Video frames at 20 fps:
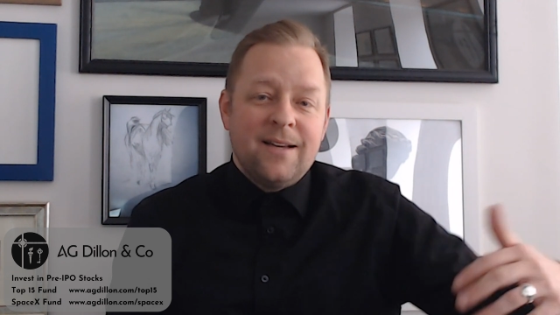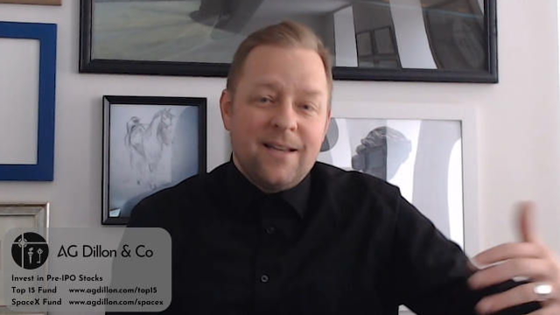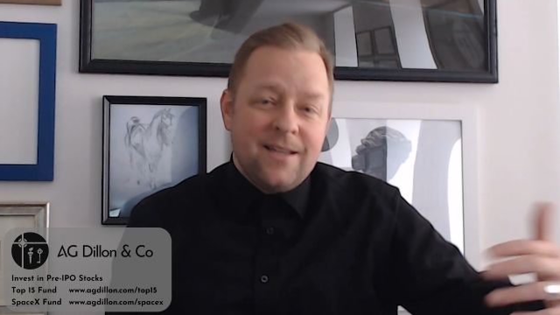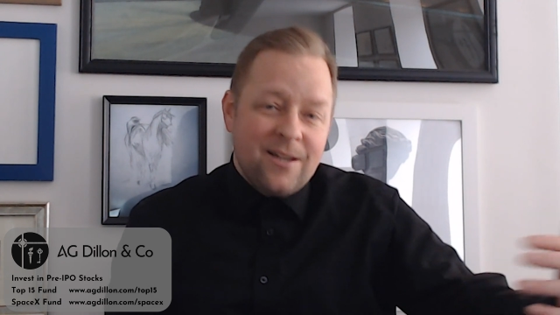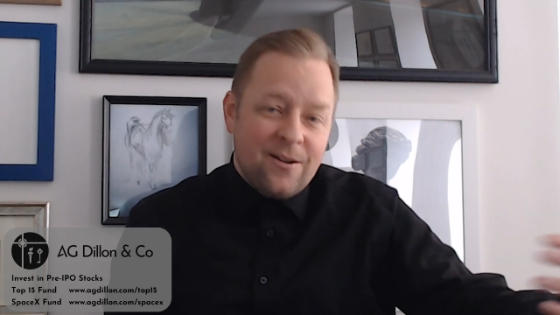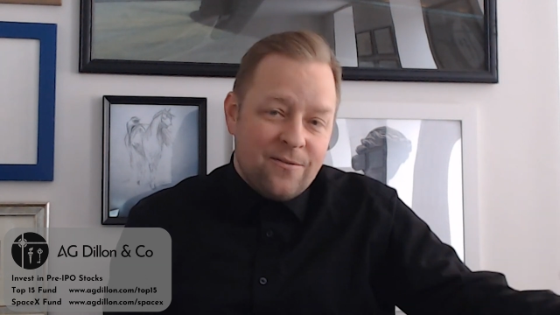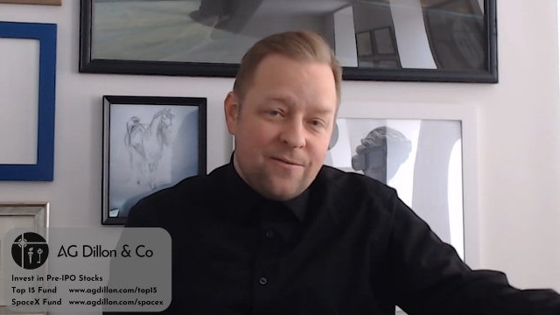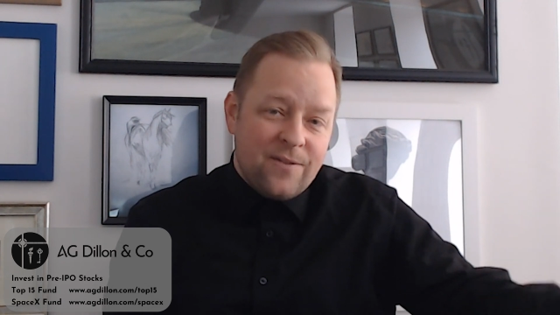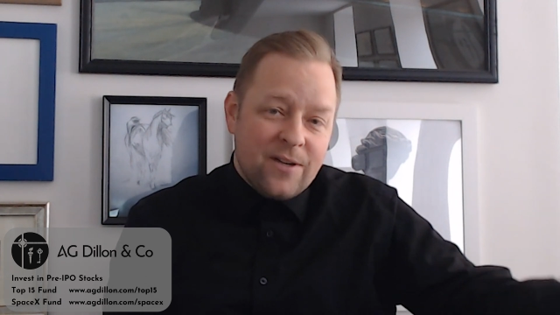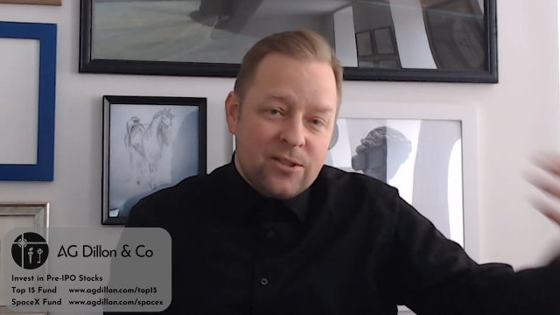
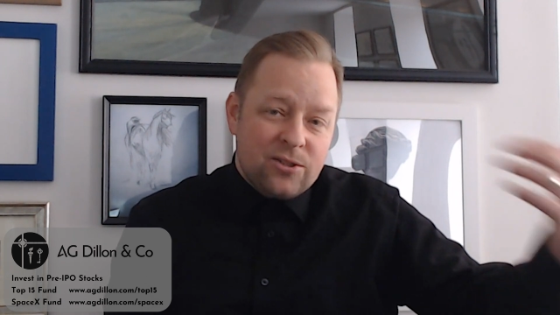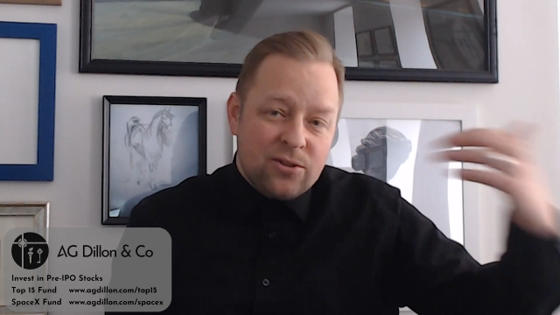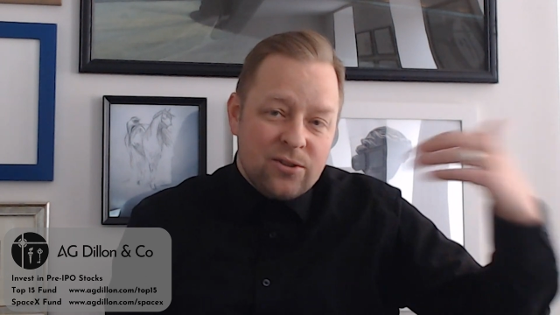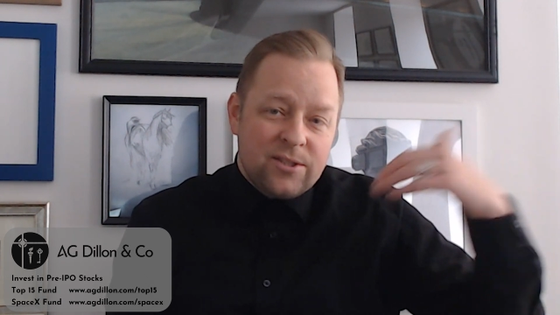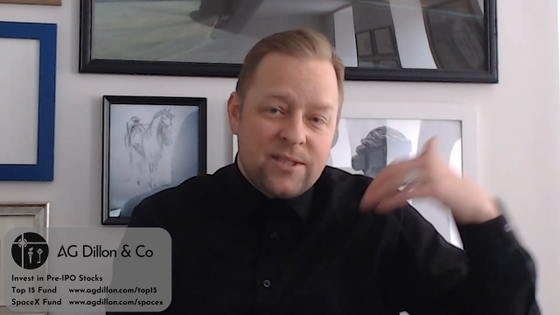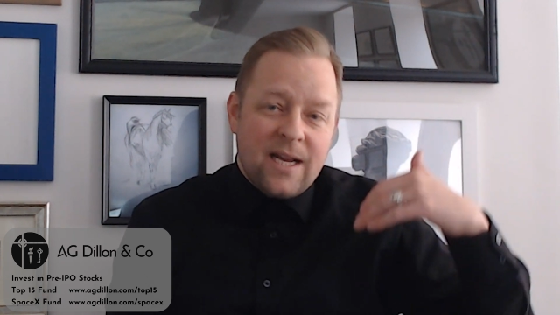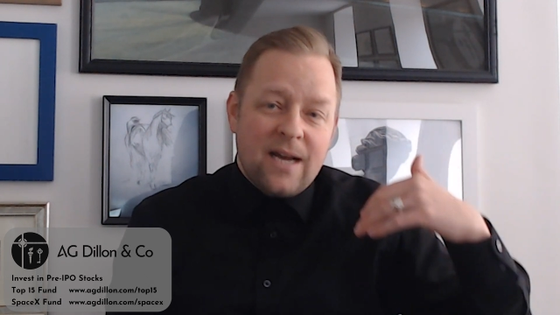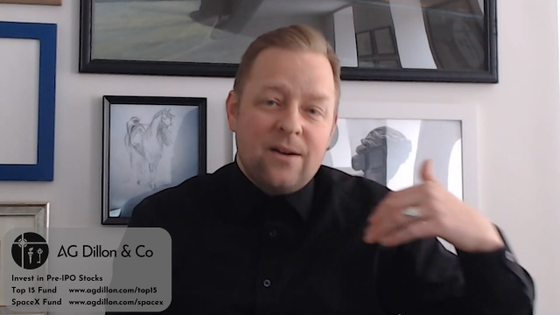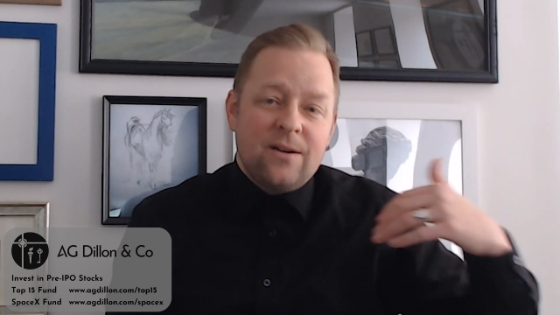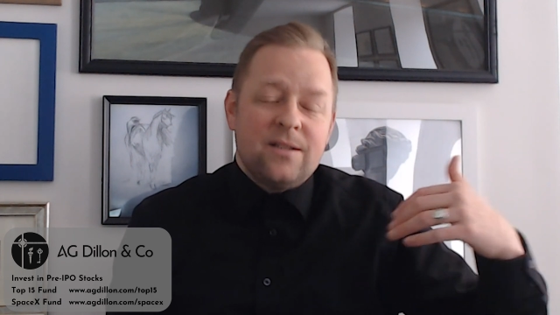Venture
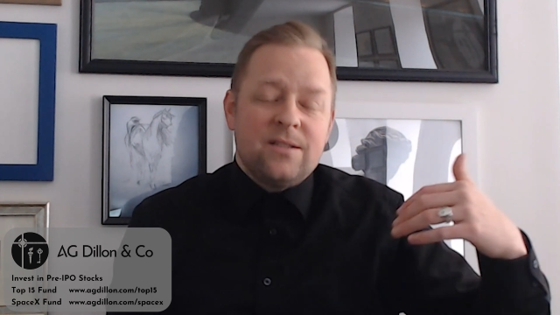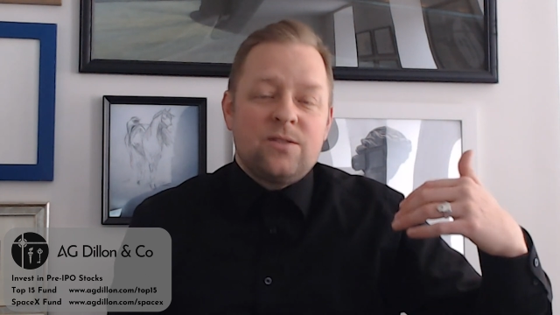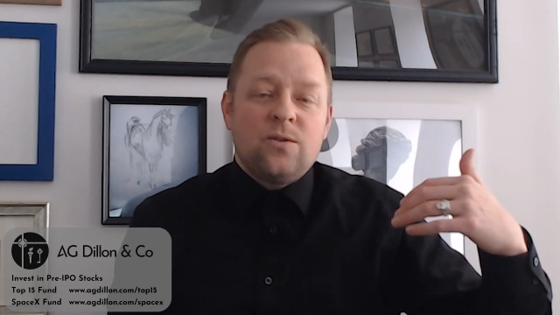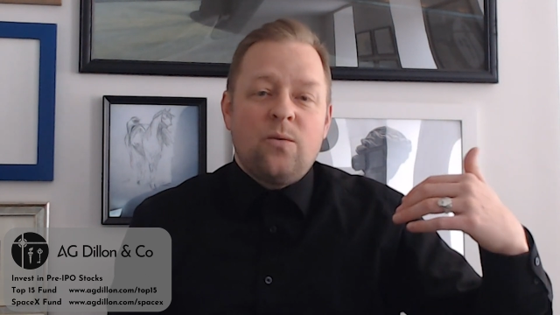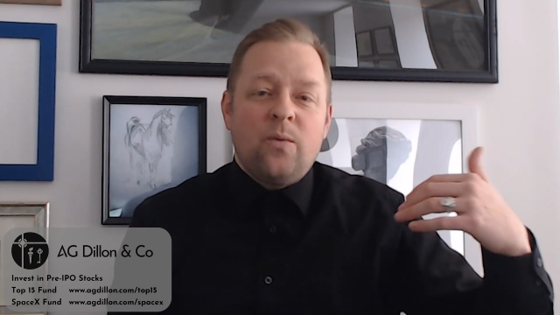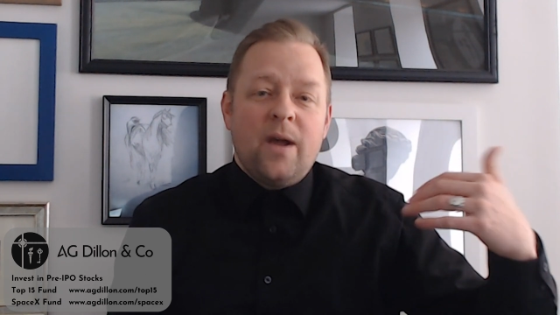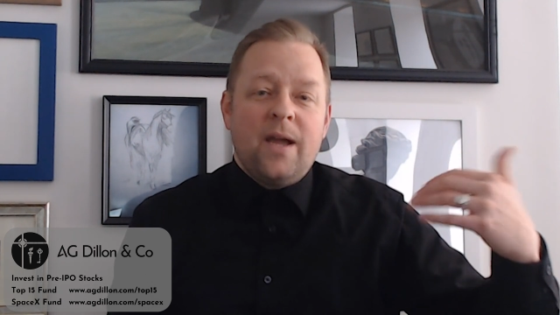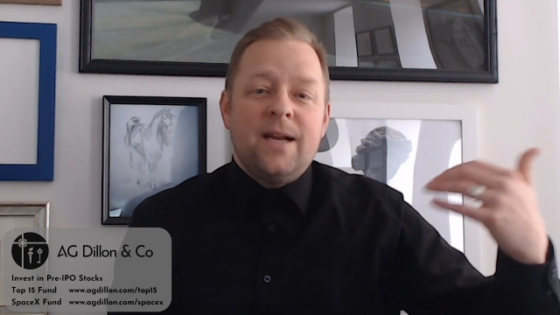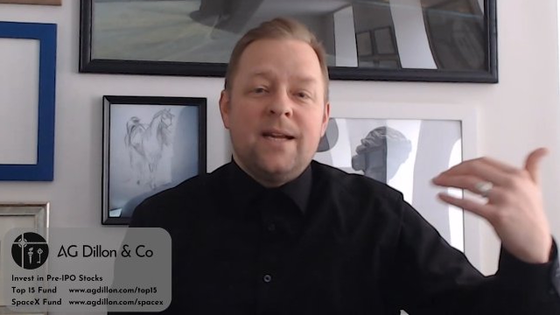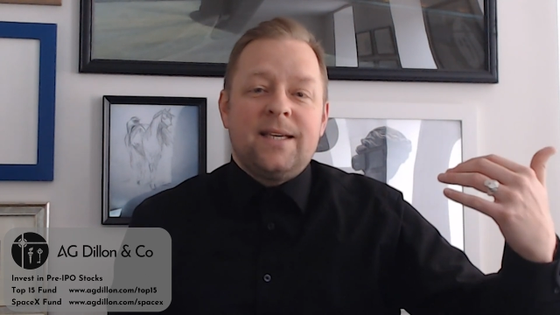debt is a
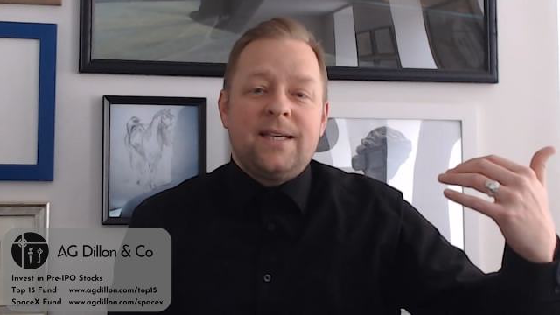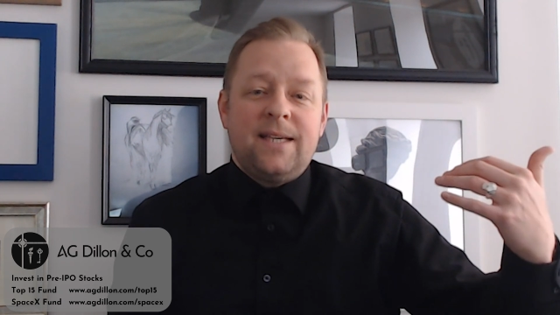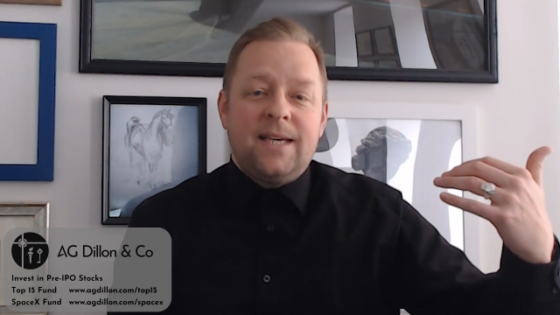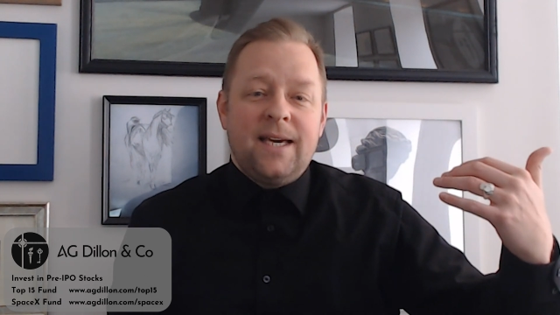way to